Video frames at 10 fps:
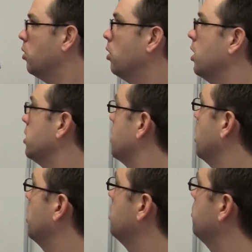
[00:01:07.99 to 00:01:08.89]
or it's
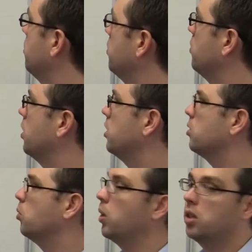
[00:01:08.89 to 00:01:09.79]
a
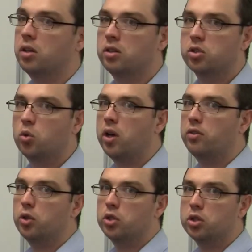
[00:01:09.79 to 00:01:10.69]
square
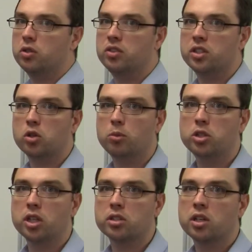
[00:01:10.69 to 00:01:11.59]
version of this
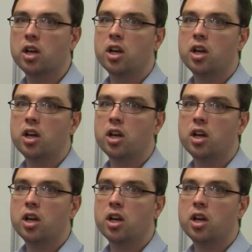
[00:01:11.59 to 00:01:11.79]
object.